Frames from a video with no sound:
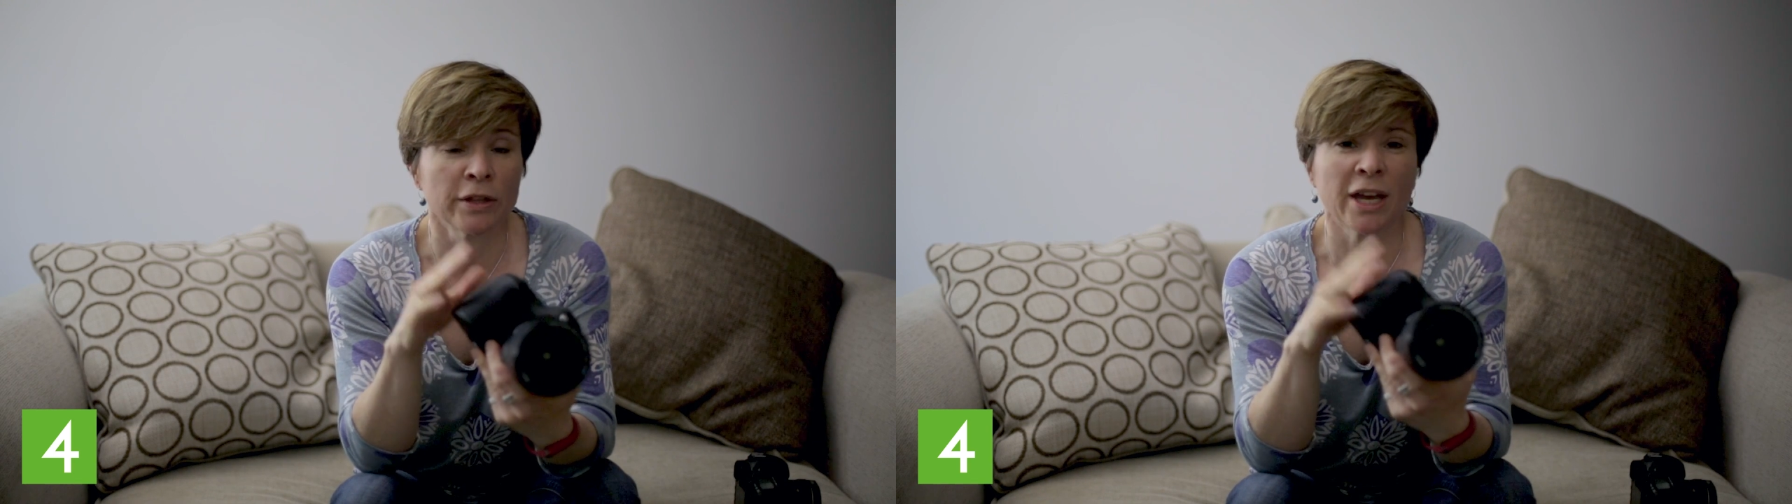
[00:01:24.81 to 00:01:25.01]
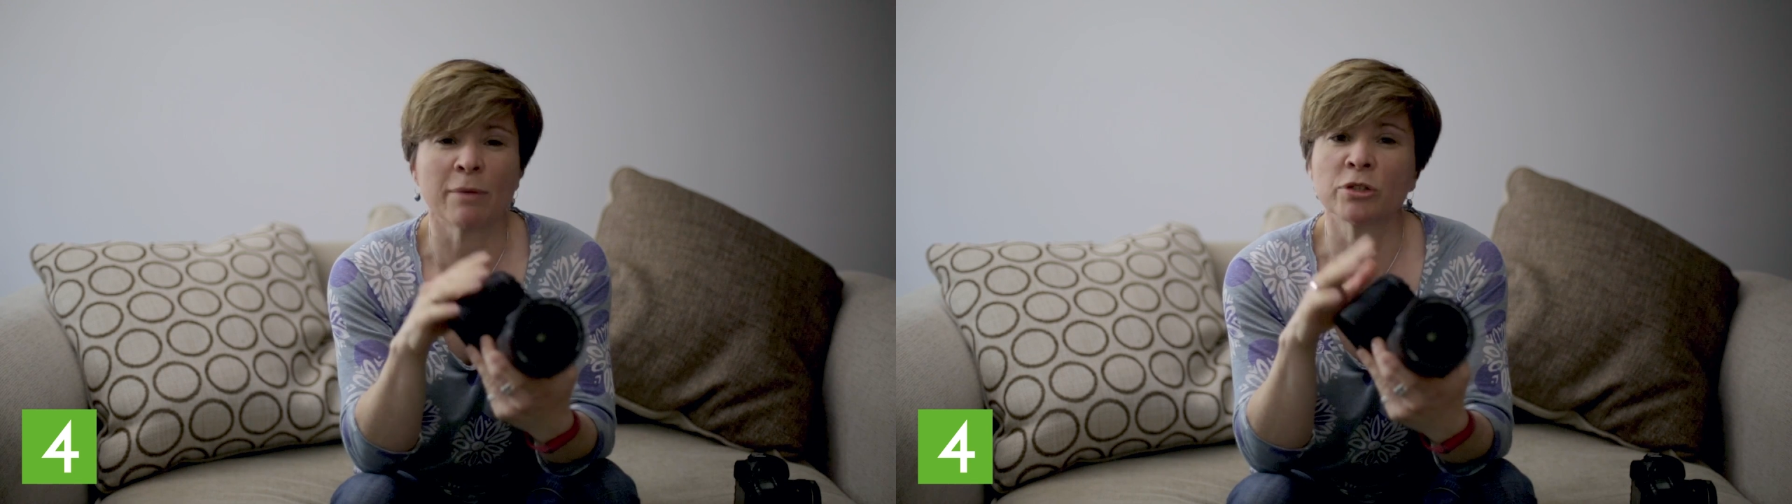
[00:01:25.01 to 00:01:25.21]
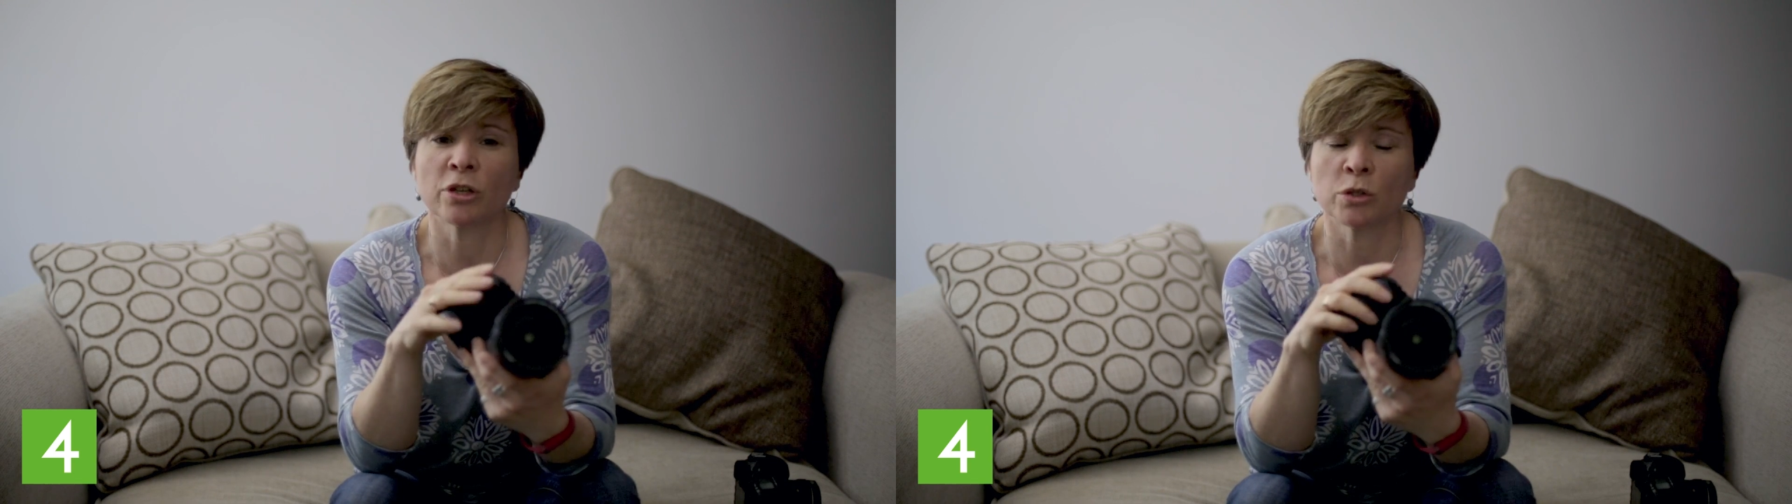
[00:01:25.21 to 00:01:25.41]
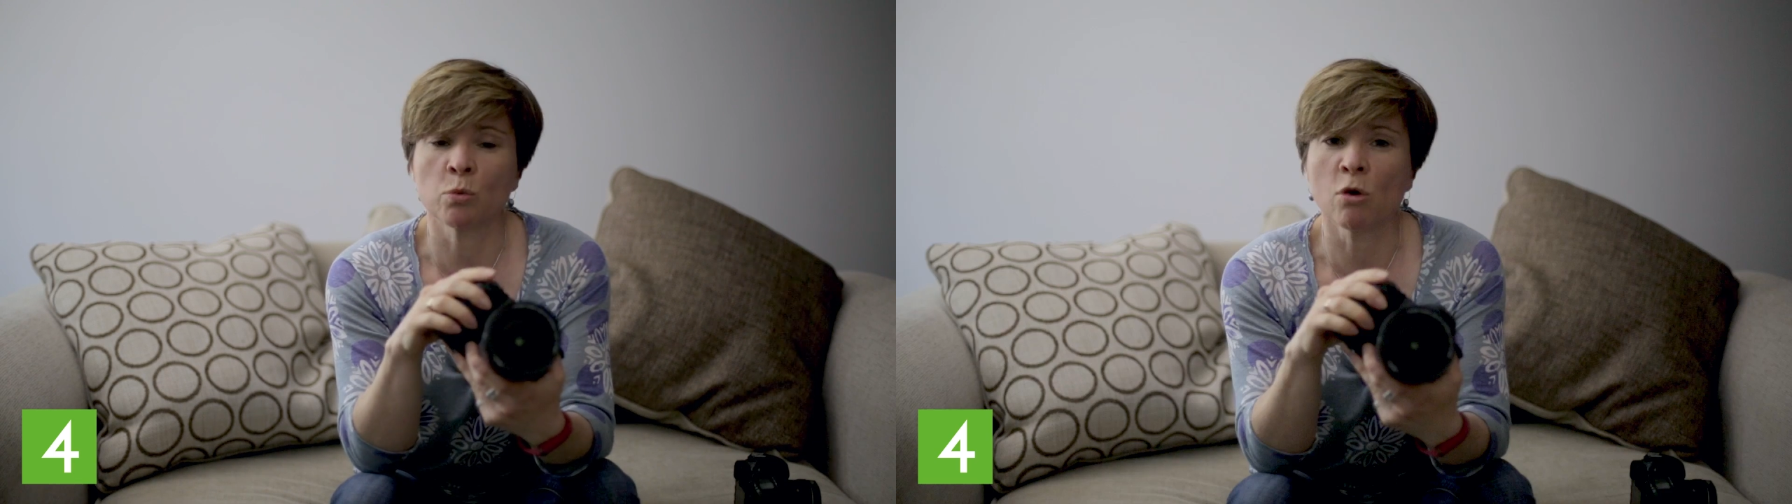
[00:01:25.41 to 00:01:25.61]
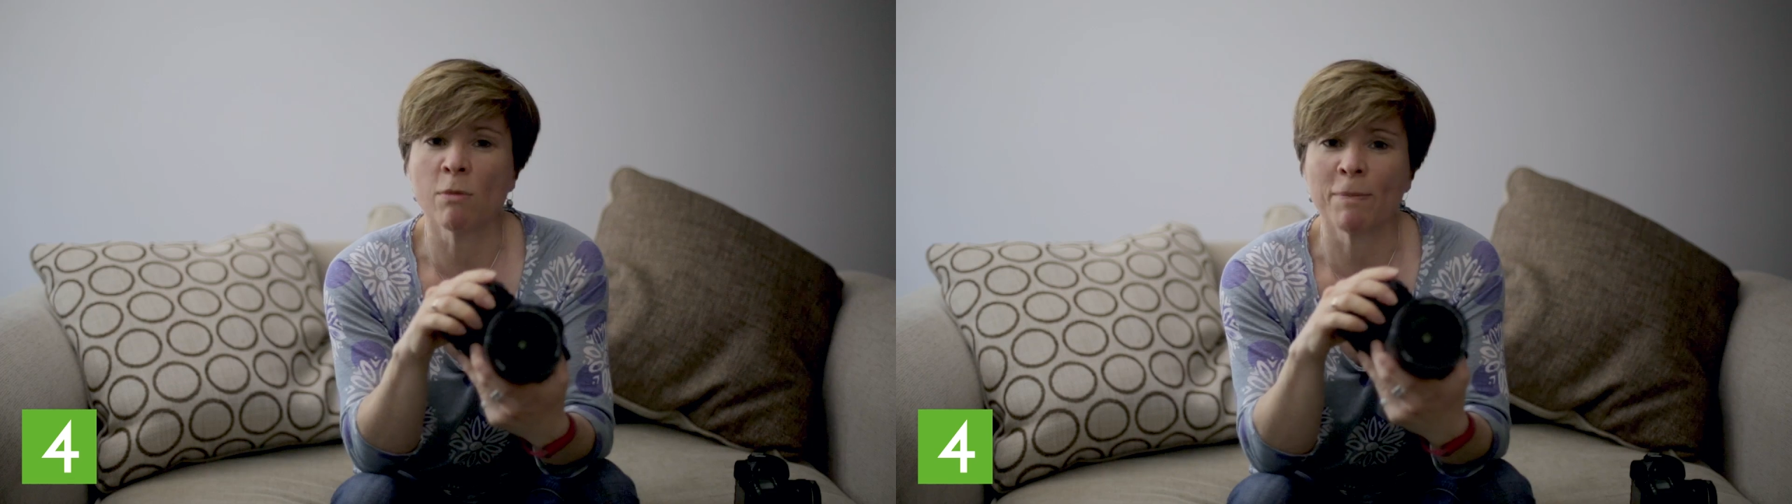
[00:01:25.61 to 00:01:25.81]
camera starts
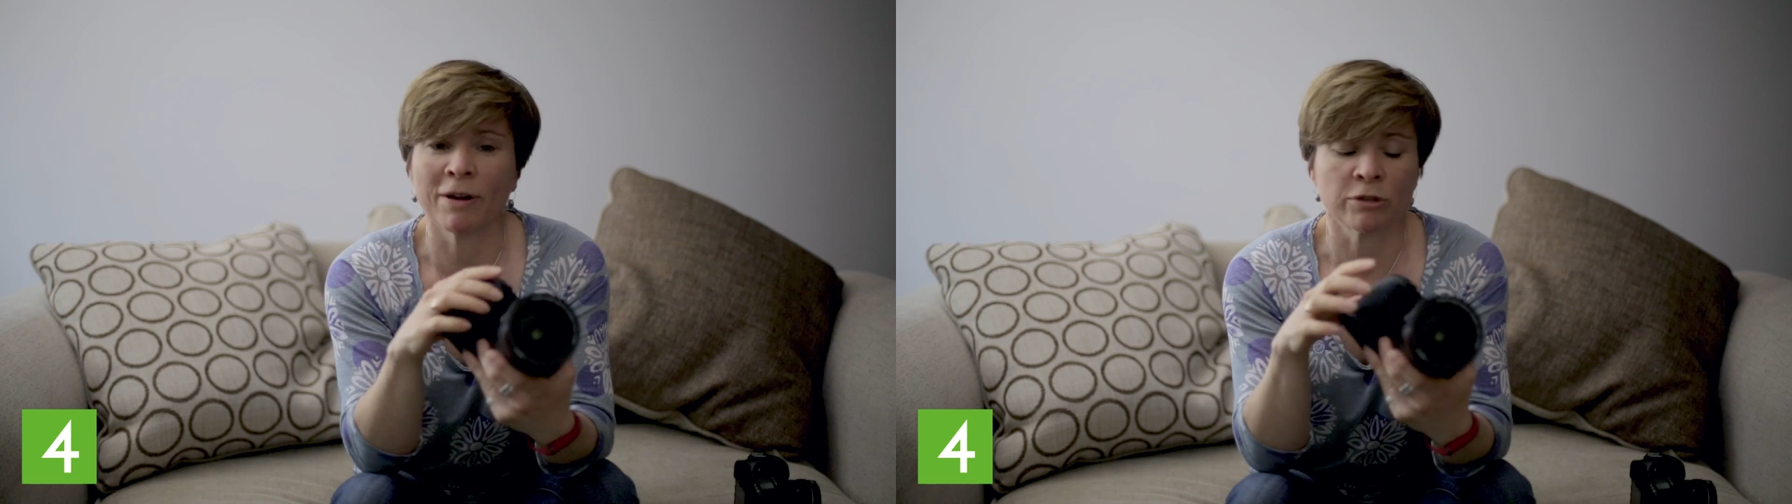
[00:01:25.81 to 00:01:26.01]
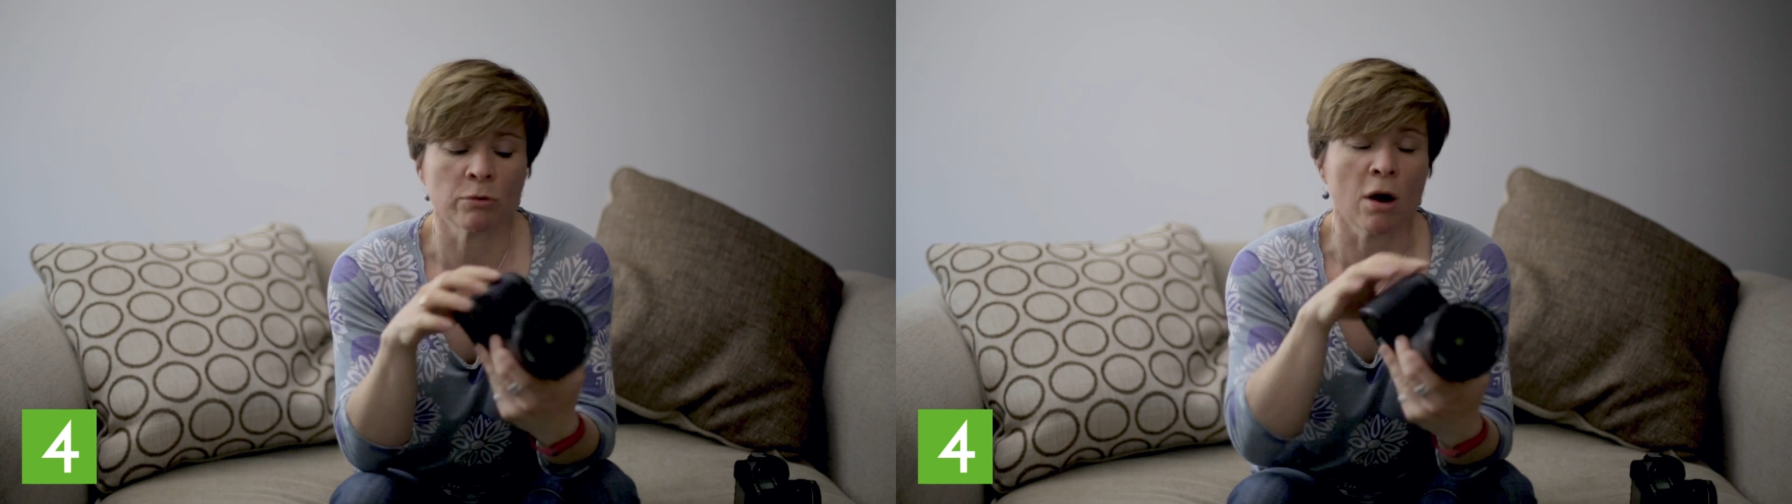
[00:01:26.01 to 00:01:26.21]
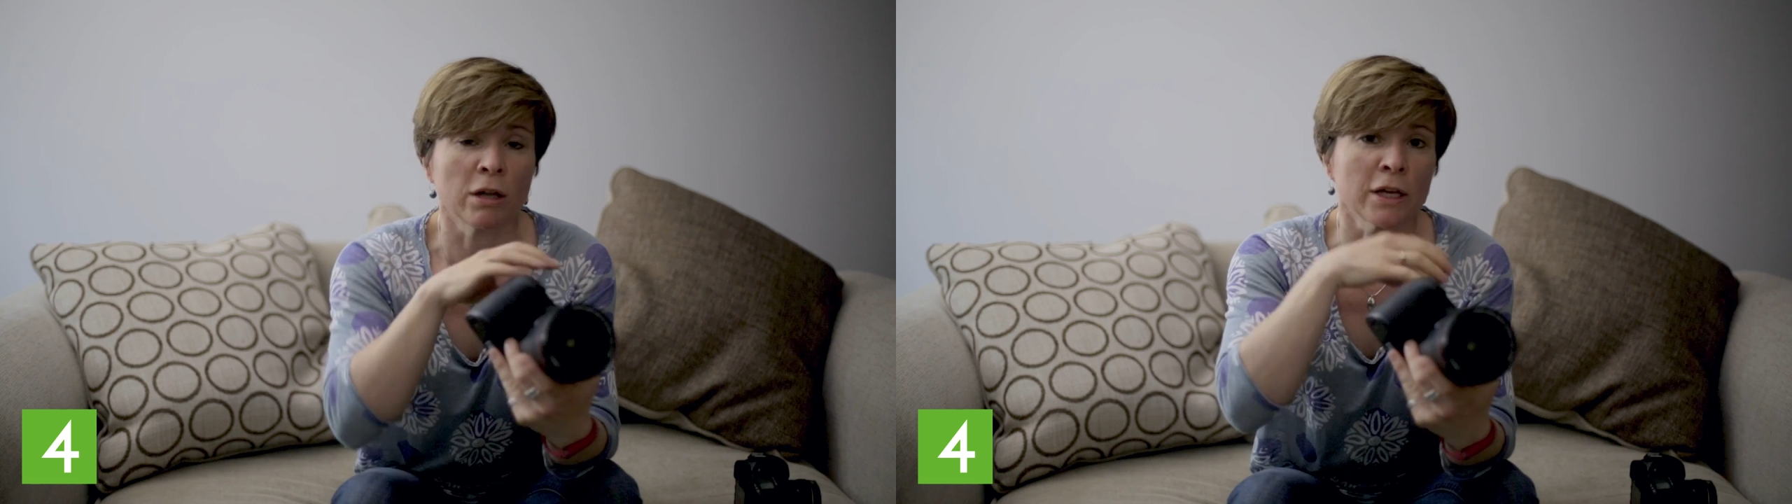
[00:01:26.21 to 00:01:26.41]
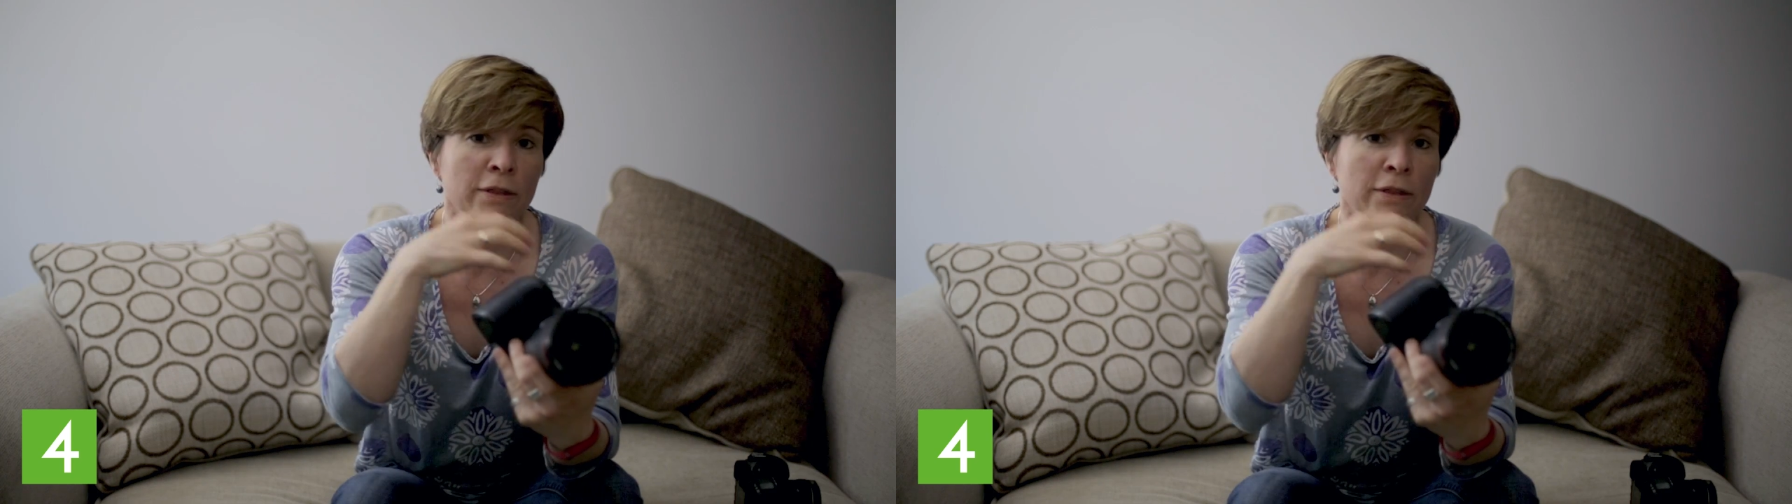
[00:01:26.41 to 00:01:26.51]
to warm up after a while,